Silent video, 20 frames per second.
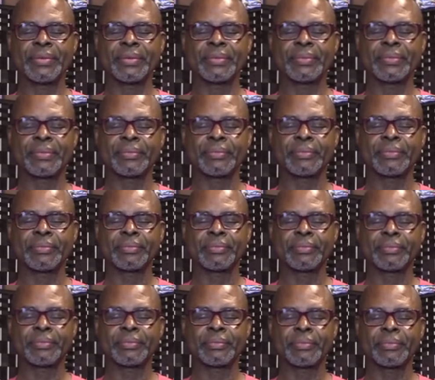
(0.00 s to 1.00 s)

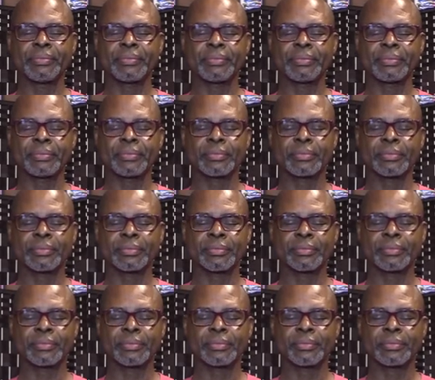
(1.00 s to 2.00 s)

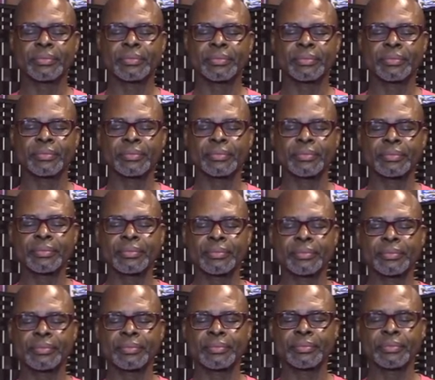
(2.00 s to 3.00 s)

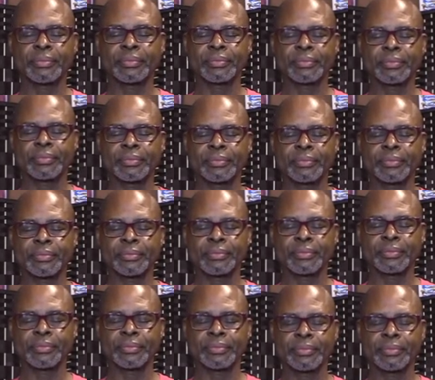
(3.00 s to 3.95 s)
[no speech]